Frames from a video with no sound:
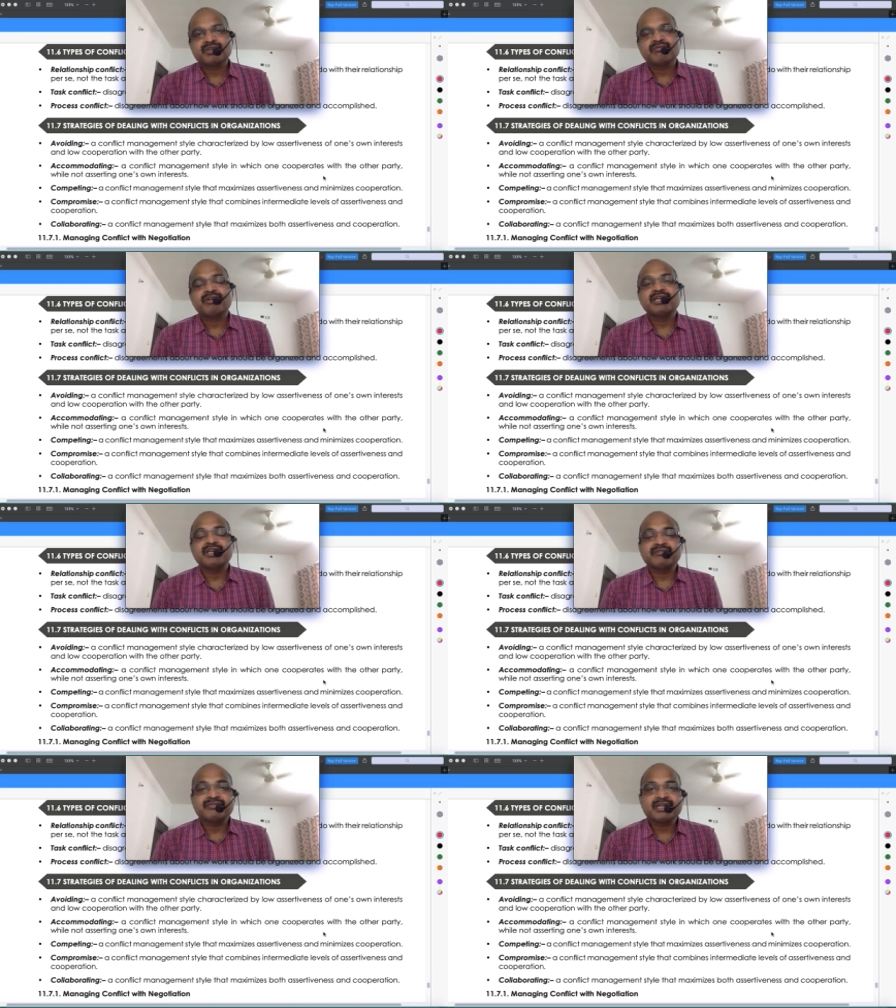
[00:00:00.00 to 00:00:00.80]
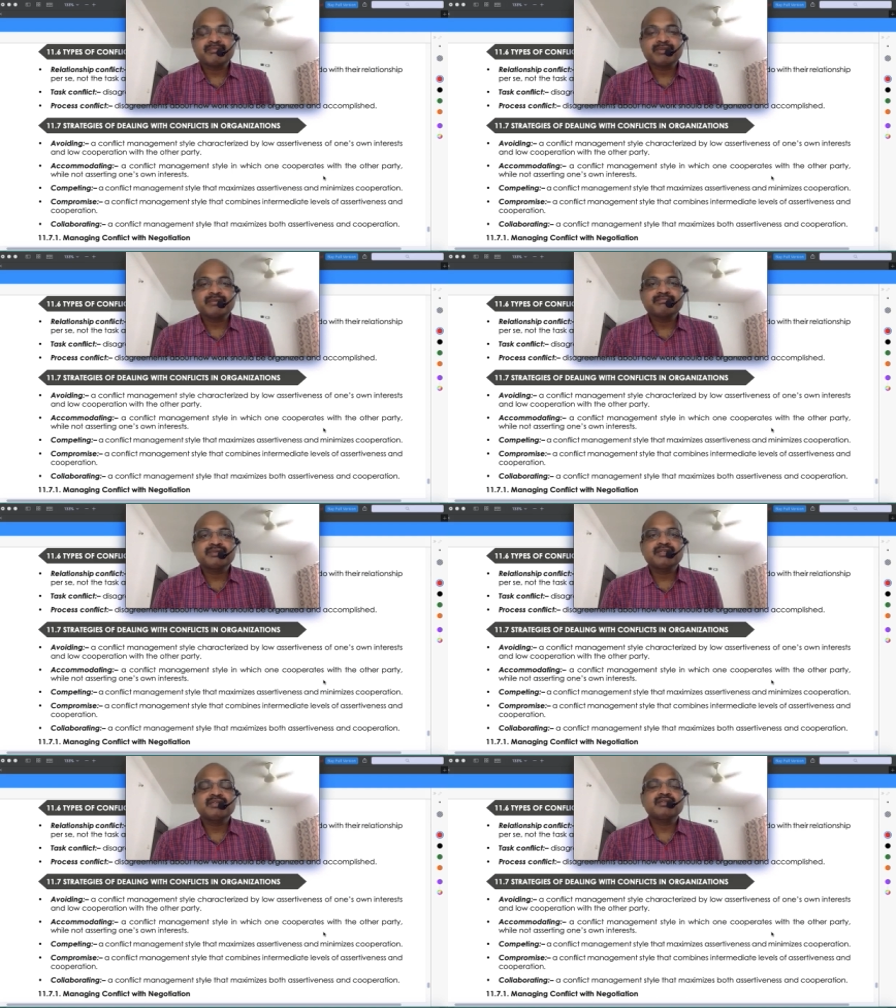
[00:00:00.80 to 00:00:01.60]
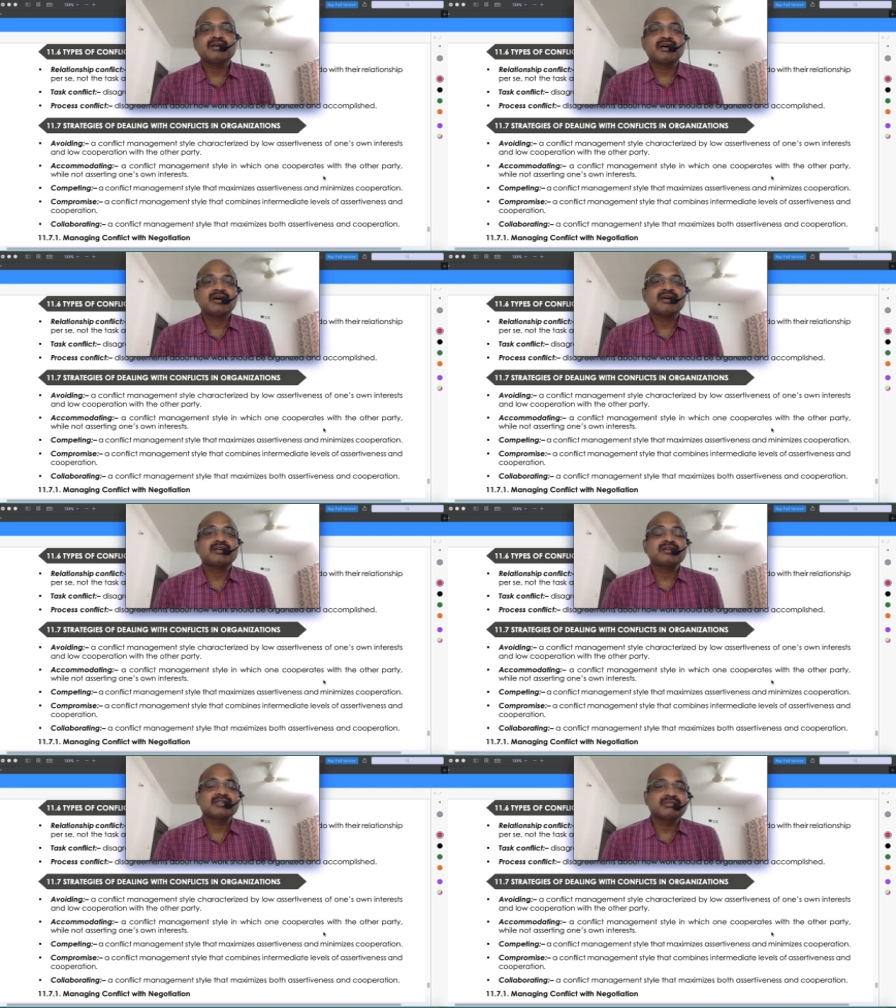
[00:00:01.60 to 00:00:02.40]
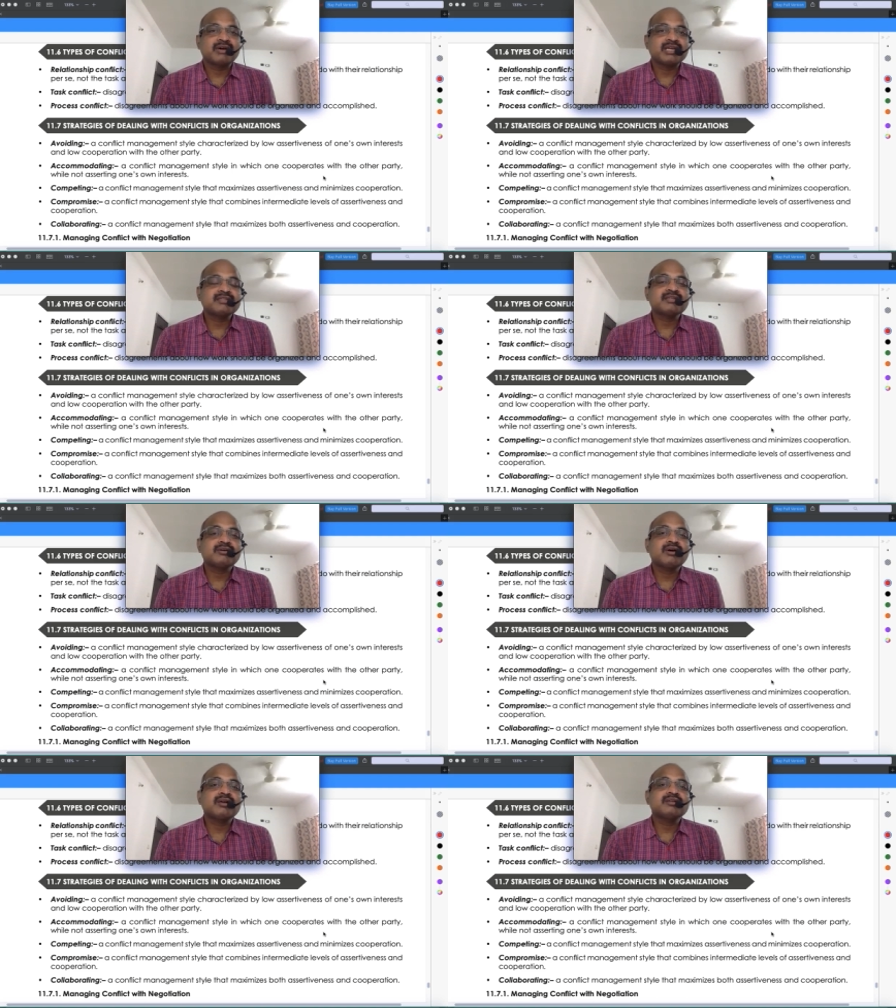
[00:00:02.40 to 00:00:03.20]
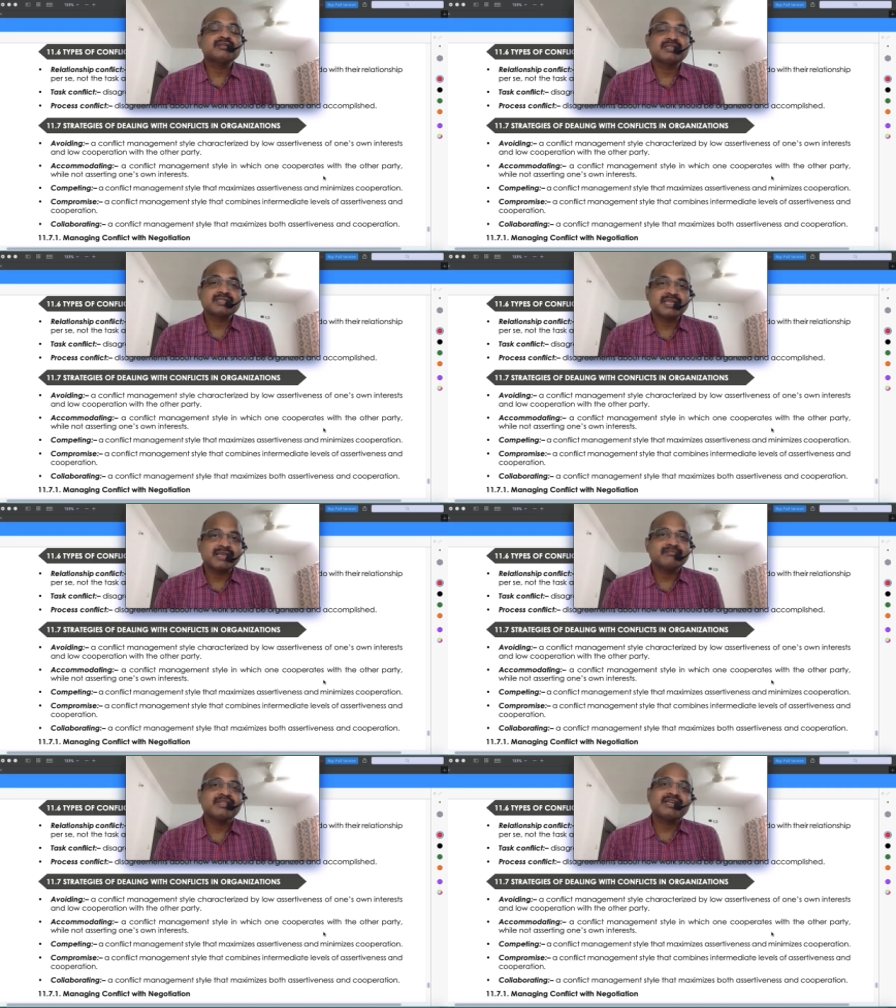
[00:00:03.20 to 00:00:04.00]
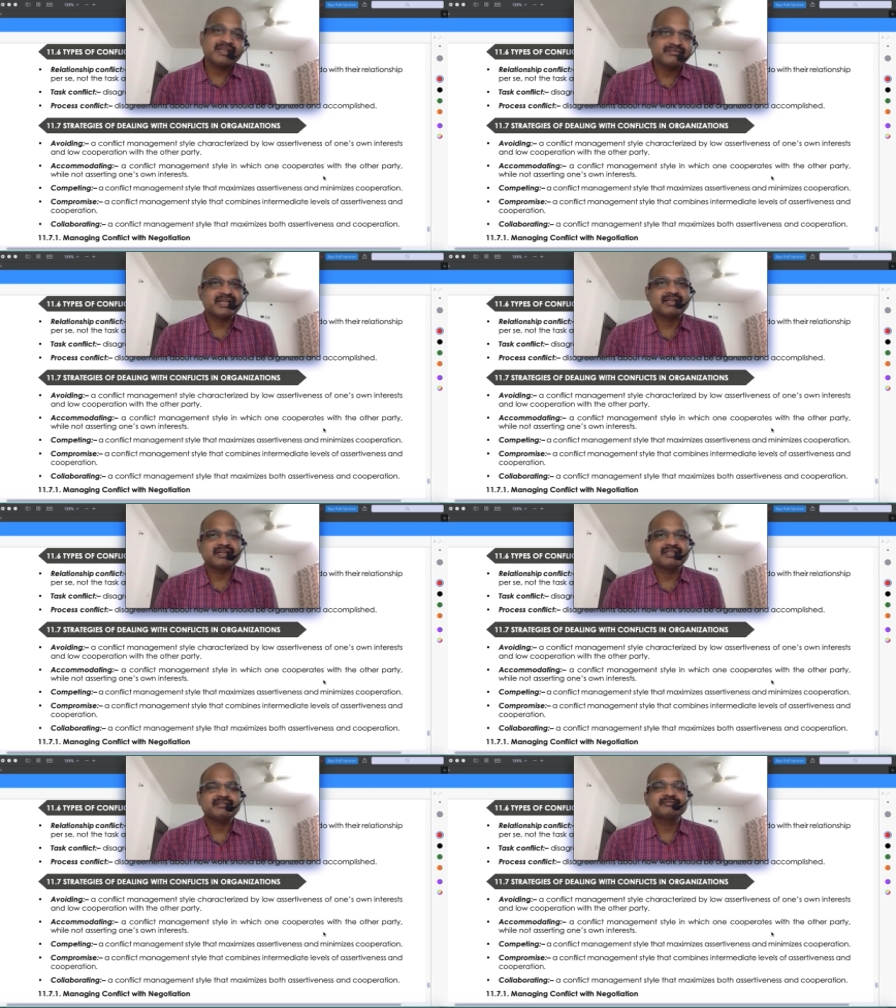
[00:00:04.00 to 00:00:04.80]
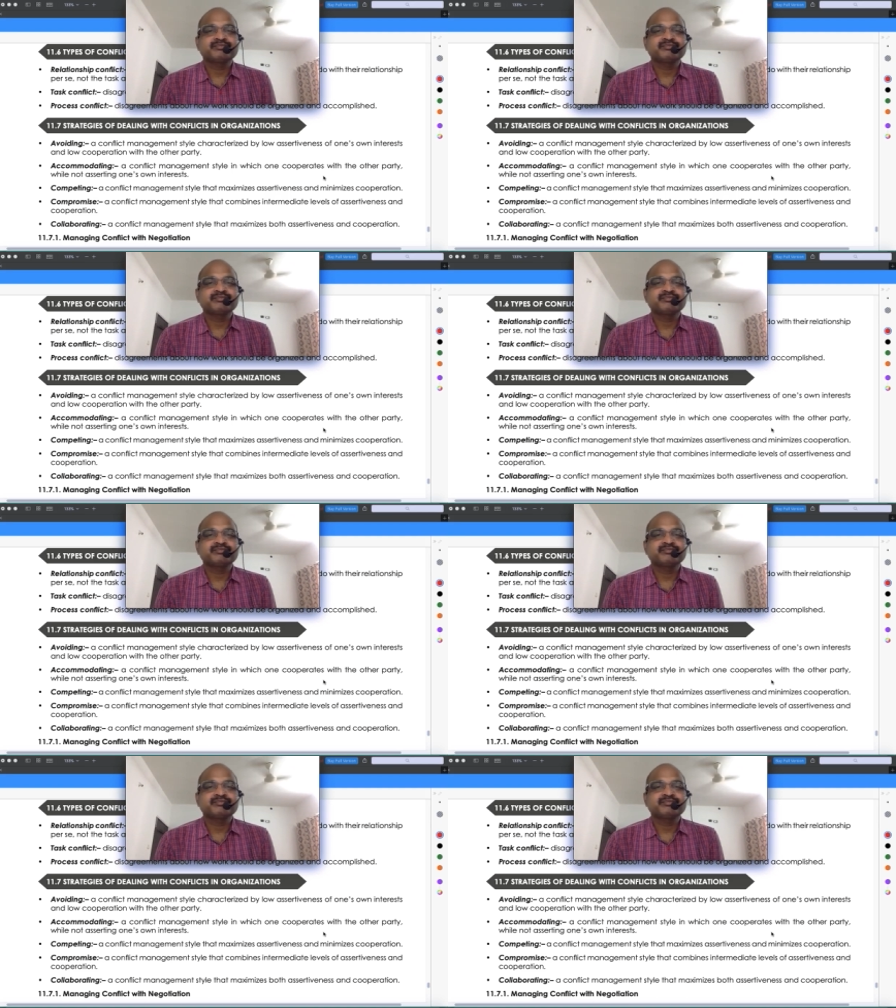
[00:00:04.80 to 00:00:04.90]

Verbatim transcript: when different people are advising on the same thing differently,